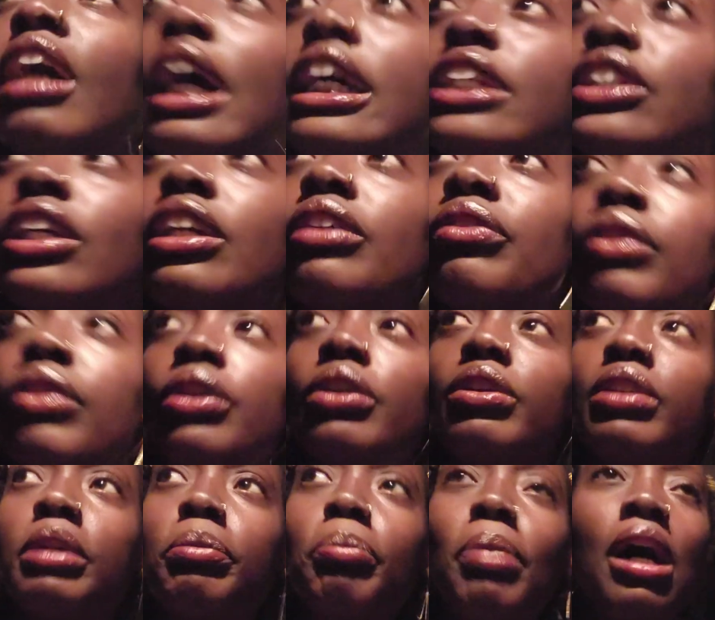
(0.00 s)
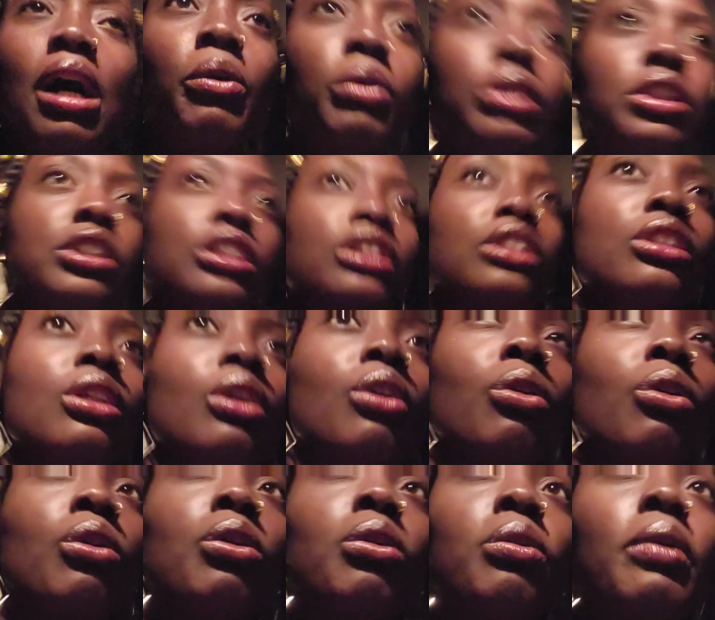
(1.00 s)
I'm trying to figure out, did power just
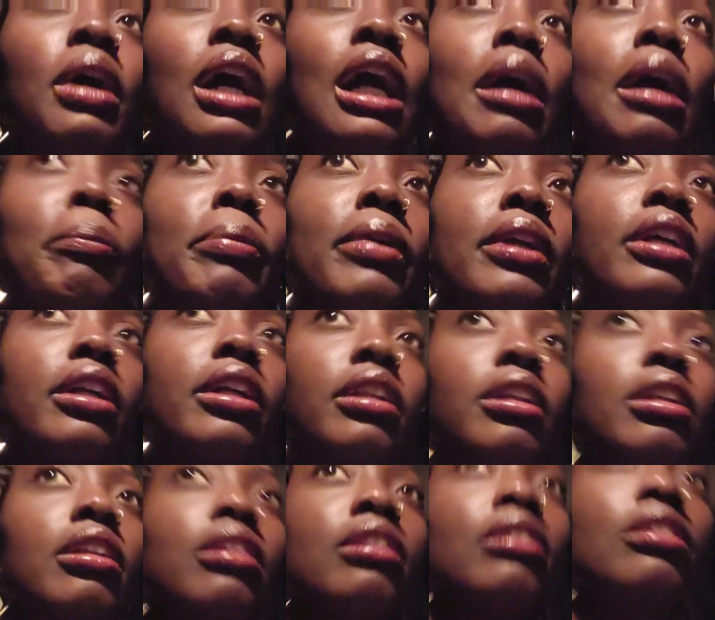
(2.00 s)
go? What happened?